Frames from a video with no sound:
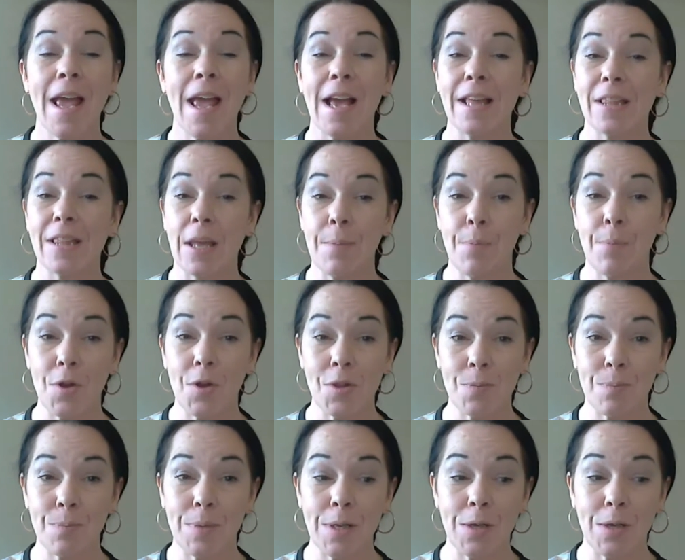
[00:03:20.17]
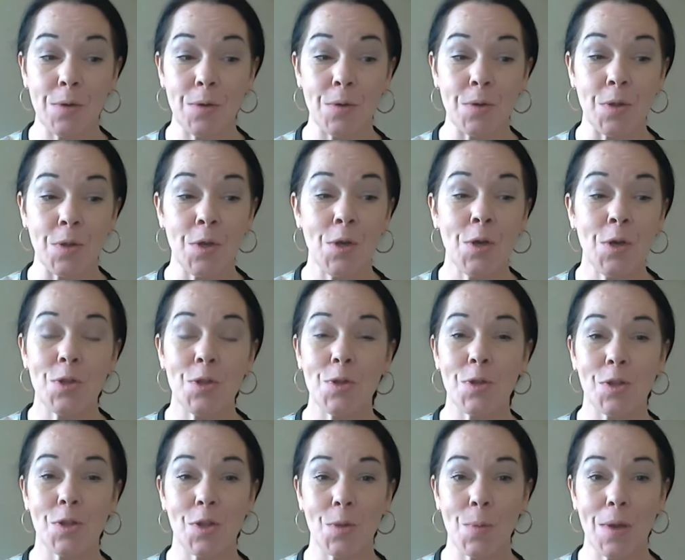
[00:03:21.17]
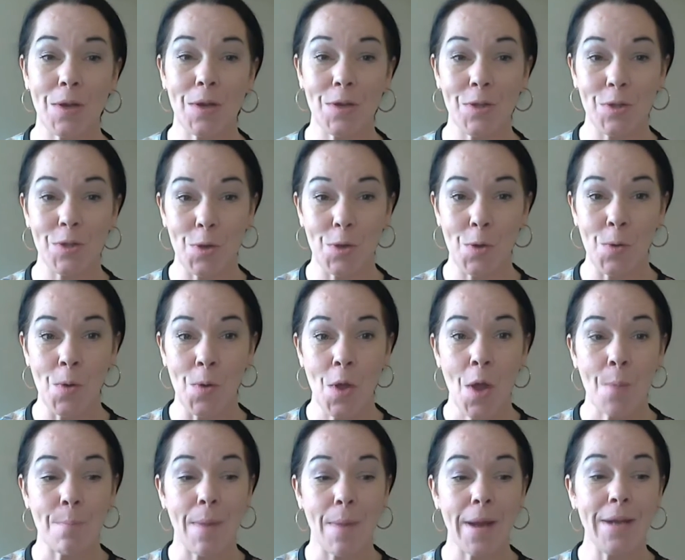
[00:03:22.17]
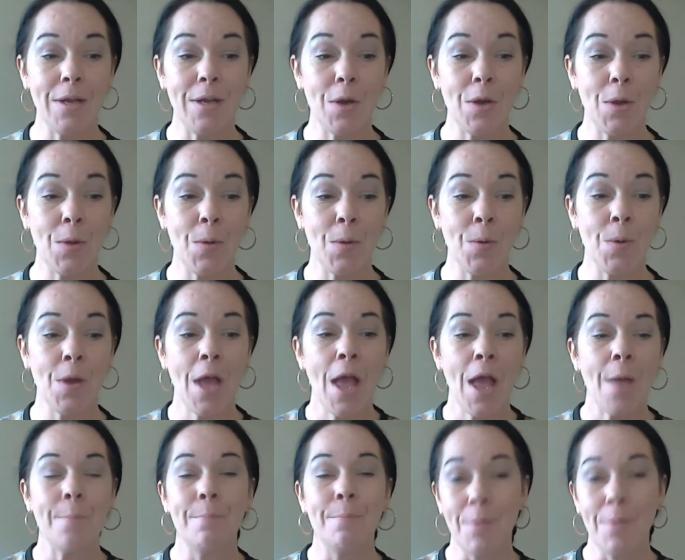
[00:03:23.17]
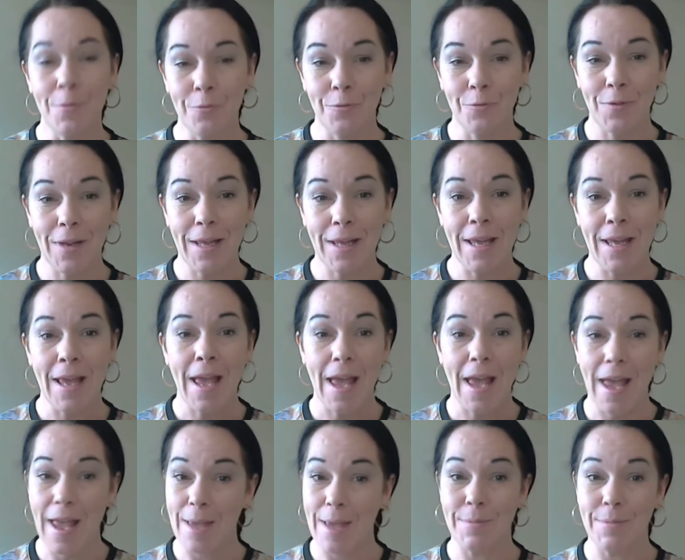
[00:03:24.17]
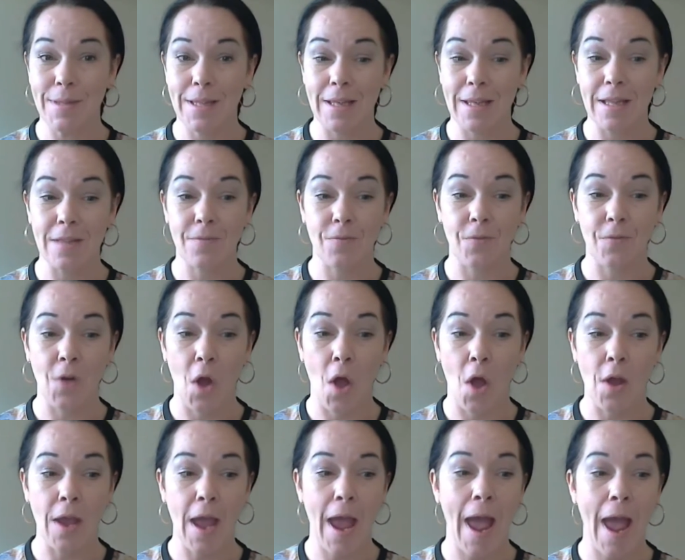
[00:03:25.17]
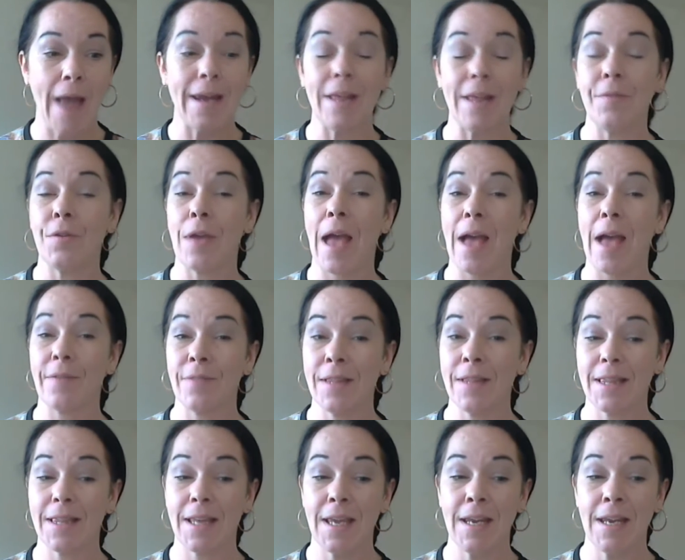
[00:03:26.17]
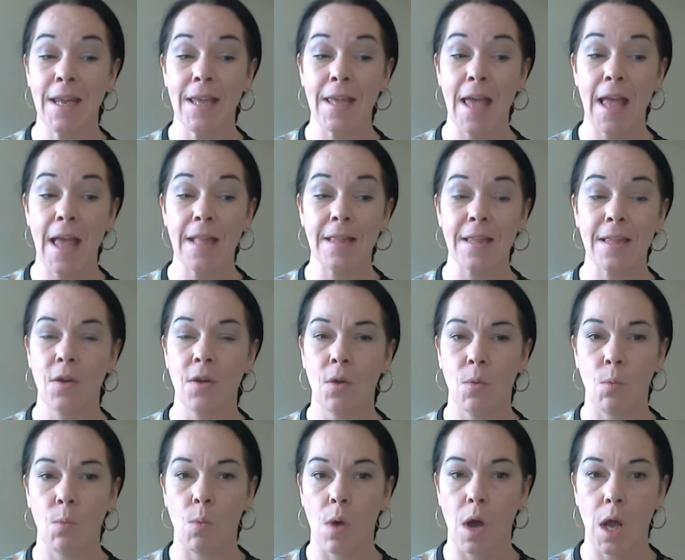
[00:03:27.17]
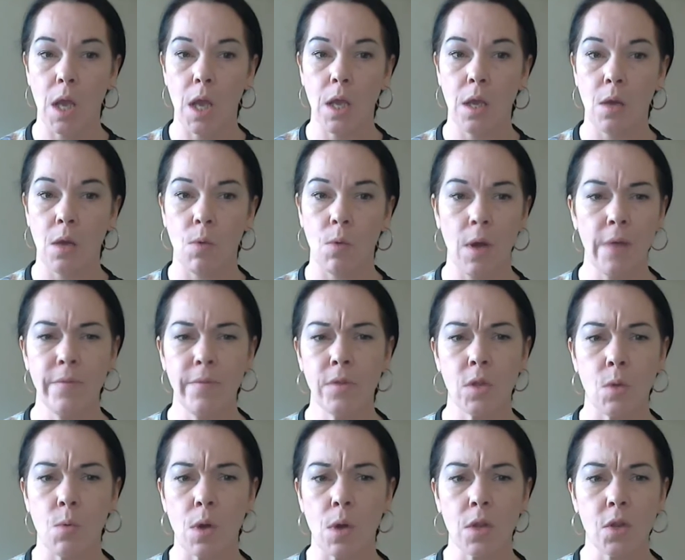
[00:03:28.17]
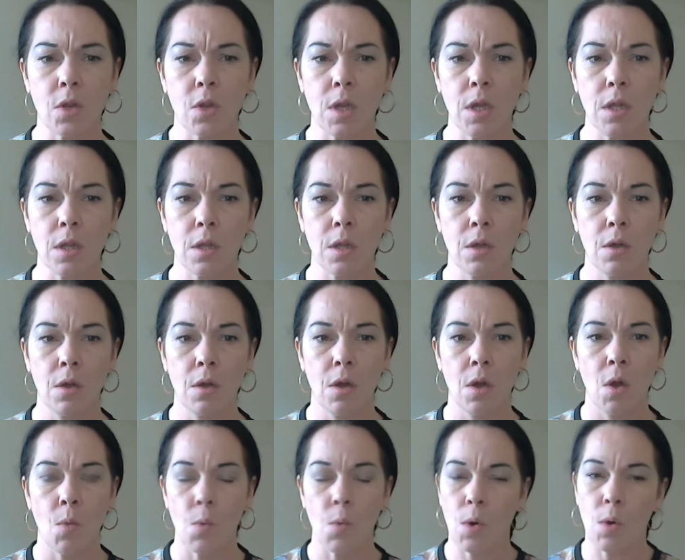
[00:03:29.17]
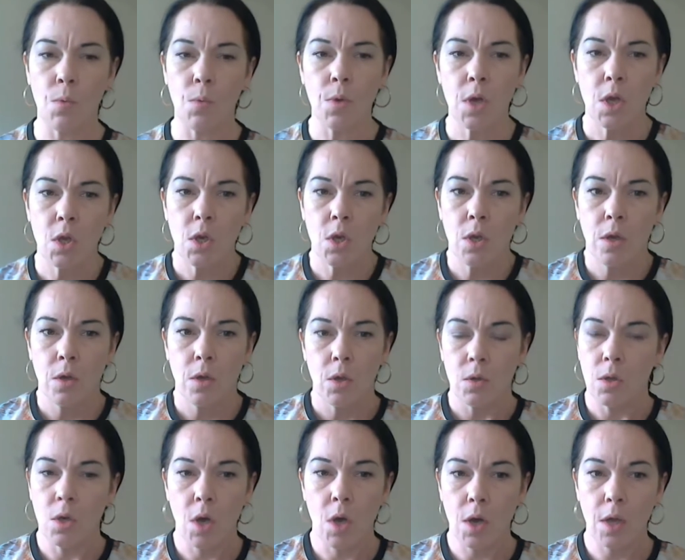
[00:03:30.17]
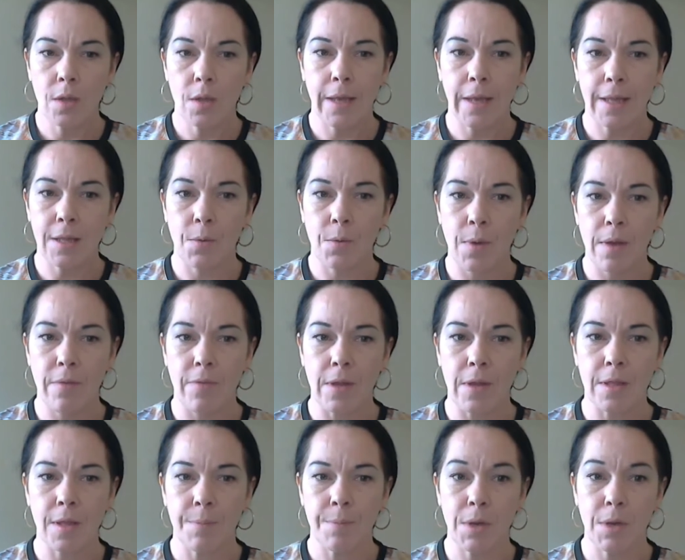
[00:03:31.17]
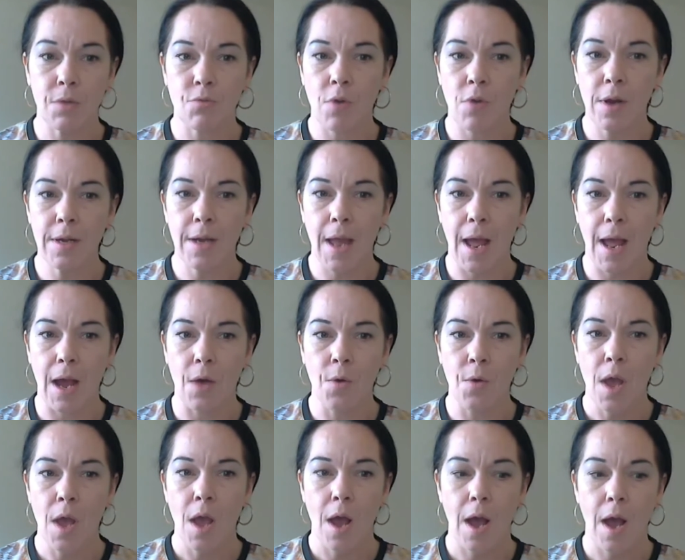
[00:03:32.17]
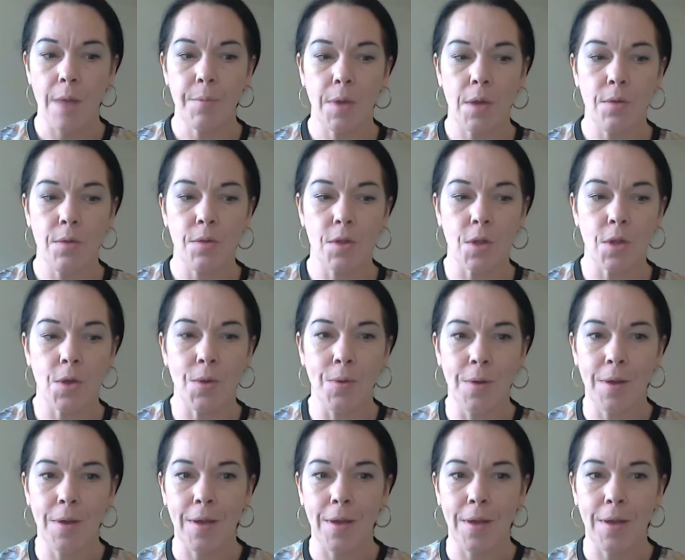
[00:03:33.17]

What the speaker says: as I possibly could just so I could do my new monthly empties vlog. And if you haven't seen it yet, why haven't you watched it? Well, you're not going to get away with it, because right now I'm going to